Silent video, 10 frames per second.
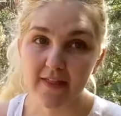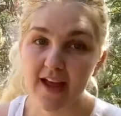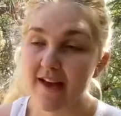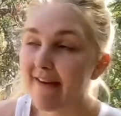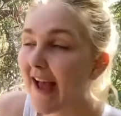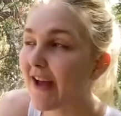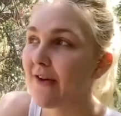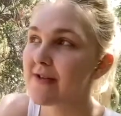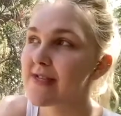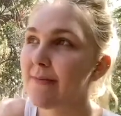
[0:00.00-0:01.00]
Like, if I
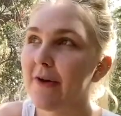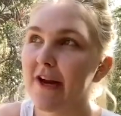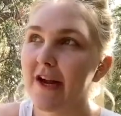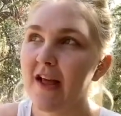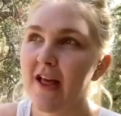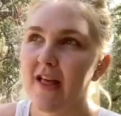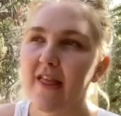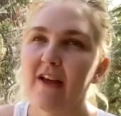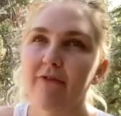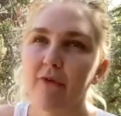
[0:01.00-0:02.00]
go somewhere,
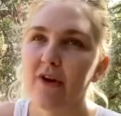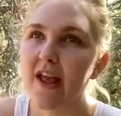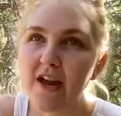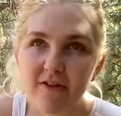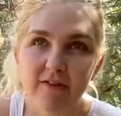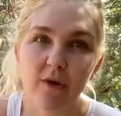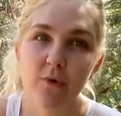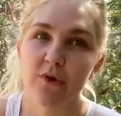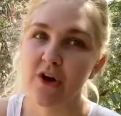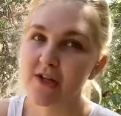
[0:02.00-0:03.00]
like for an interview
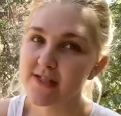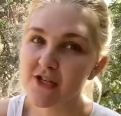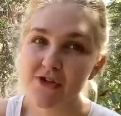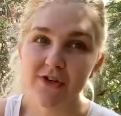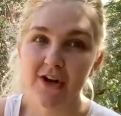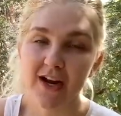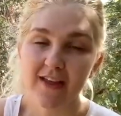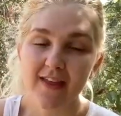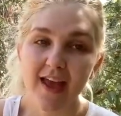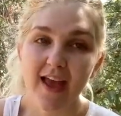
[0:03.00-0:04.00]
or an audition or
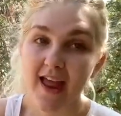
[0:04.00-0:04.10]
anything,